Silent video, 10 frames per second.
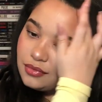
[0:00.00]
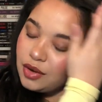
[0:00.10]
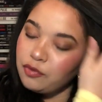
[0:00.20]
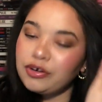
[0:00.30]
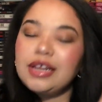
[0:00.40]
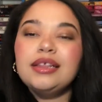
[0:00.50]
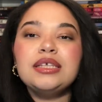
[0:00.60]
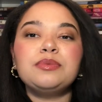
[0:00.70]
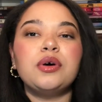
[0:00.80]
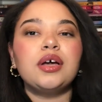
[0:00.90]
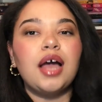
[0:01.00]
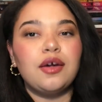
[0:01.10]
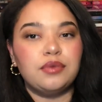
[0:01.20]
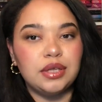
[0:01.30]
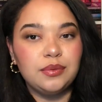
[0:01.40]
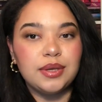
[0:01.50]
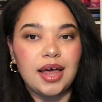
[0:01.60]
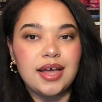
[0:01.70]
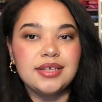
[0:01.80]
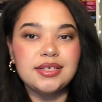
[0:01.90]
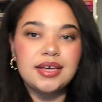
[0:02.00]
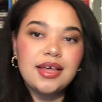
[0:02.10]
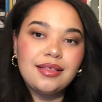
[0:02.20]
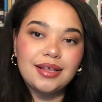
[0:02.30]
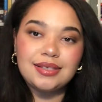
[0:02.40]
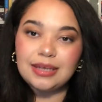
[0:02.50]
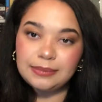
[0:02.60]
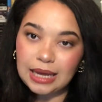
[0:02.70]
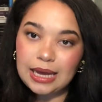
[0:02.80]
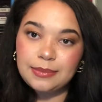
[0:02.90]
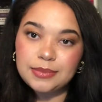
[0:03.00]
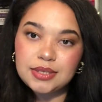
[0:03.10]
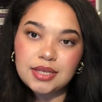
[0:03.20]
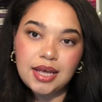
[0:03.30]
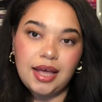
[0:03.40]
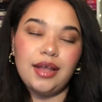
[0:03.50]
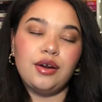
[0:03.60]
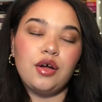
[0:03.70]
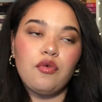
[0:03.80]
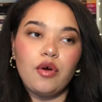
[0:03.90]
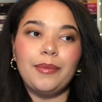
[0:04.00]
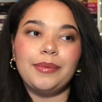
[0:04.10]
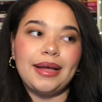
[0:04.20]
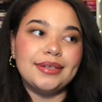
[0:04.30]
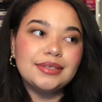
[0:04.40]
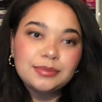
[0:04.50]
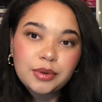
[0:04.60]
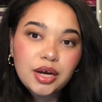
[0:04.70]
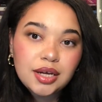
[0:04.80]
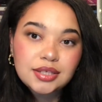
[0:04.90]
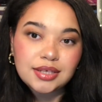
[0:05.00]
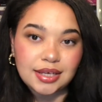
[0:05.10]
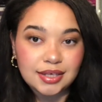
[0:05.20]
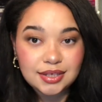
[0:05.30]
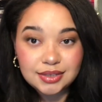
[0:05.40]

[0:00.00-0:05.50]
reading this book, I really realized that sometimes in romance books, like